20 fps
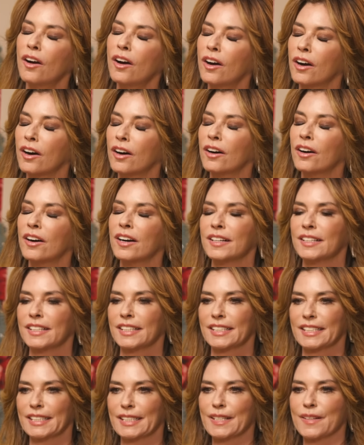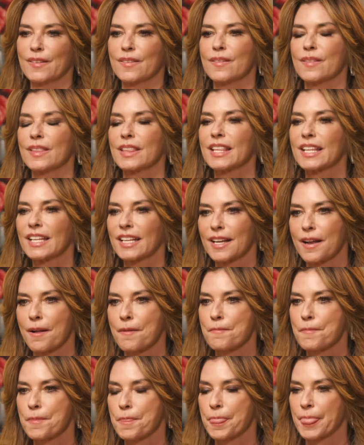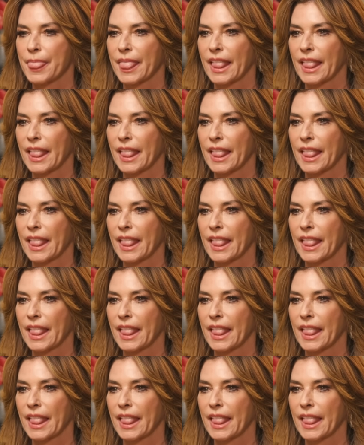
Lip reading: We also found out via George